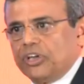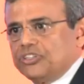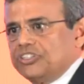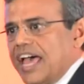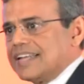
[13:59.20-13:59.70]

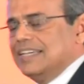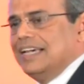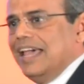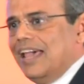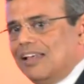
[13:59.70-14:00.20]
because that
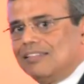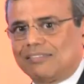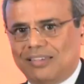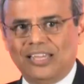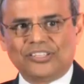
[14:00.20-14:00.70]

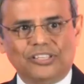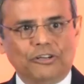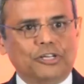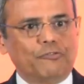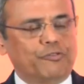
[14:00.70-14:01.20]
health is
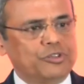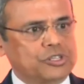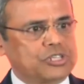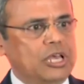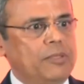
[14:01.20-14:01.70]
the
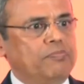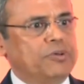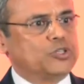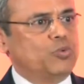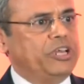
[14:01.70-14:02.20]
difference
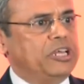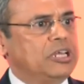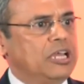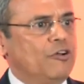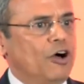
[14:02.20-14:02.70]

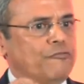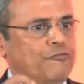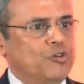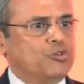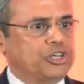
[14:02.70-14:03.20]
between a
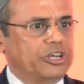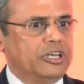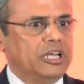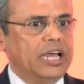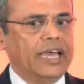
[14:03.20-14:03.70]

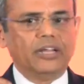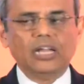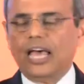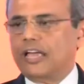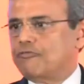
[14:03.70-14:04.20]
future and
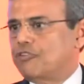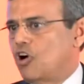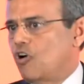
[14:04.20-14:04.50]
a life